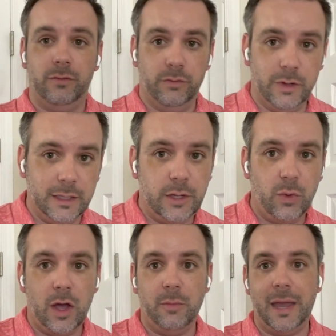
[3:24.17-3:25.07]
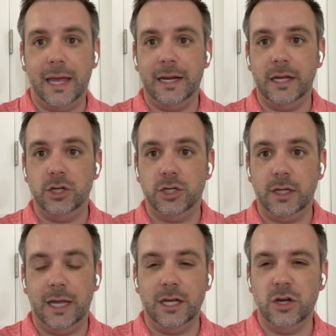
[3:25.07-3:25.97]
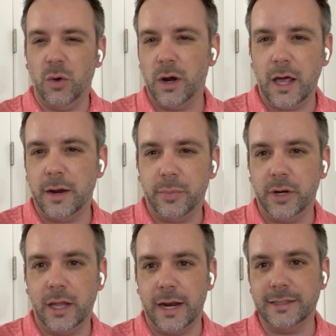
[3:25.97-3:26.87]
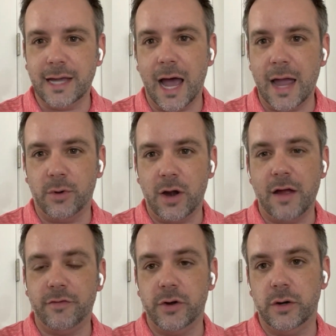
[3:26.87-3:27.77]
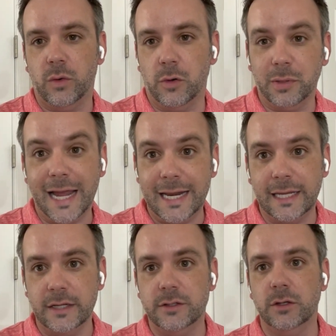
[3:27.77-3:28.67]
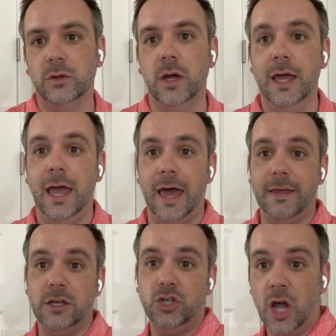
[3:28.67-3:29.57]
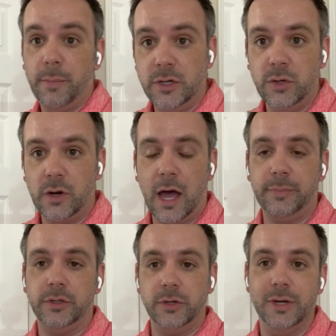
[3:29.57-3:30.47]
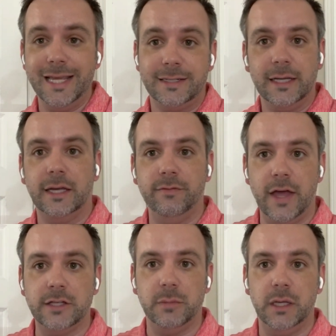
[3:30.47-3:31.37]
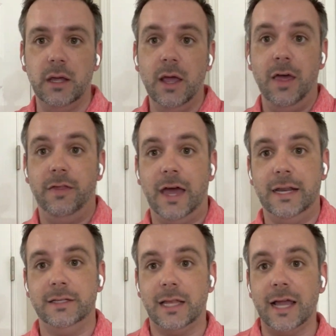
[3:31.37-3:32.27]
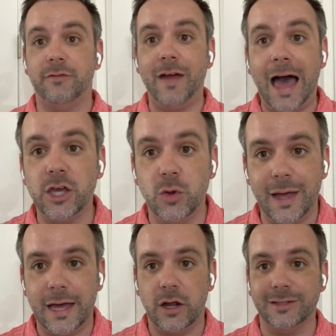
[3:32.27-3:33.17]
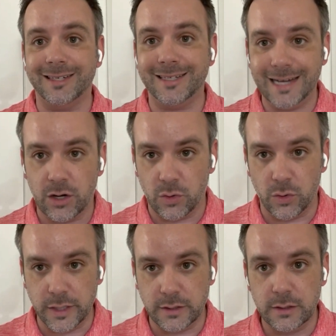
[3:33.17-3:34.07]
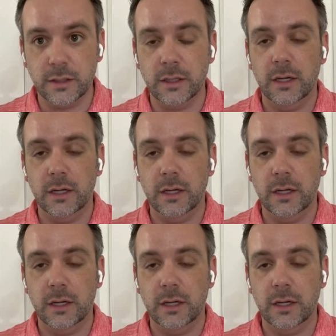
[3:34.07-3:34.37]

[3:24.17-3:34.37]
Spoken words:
really well managed, and you don't want to put a lot of time or effort or planning into, and then jump into an opportunistic investment that is like value add on steroids.